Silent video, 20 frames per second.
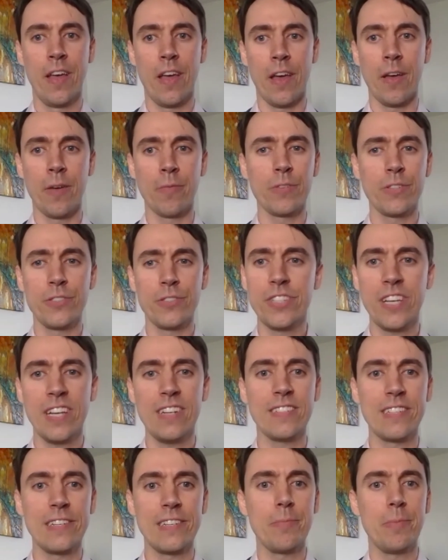Could you
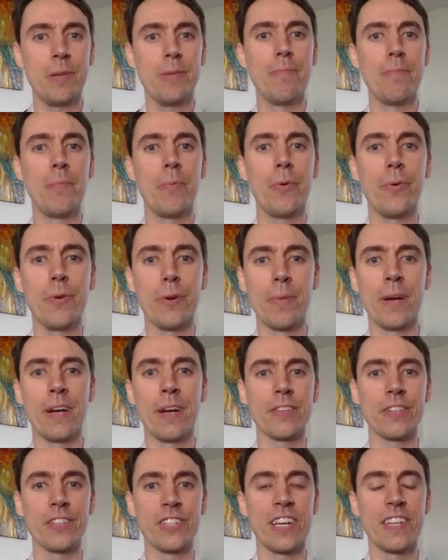tell us a little bit more
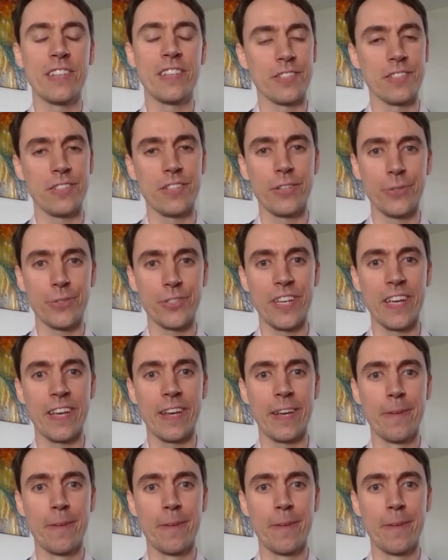about the changes that you're seeing?